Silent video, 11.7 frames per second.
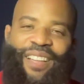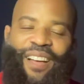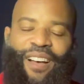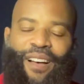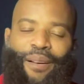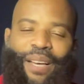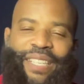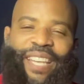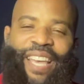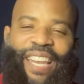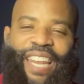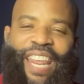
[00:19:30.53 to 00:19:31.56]

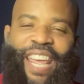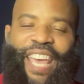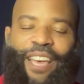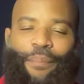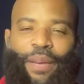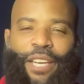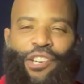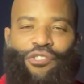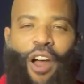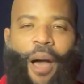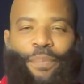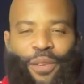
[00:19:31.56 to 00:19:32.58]
Katina in the hip and
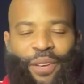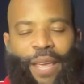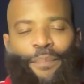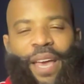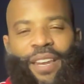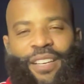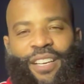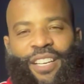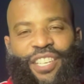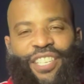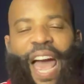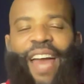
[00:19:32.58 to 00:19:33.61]
dropped her, and they made a
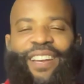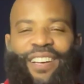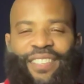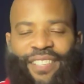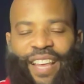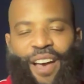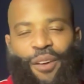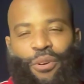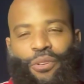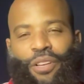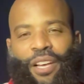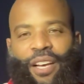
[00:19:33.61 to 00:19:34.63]
shotgun sound
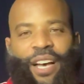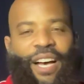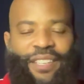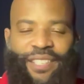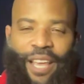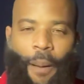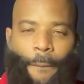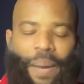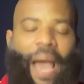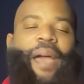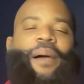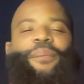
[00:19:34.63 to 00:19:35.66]
or a gun sound,
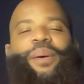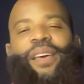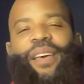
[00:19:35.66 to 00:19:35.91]
bam,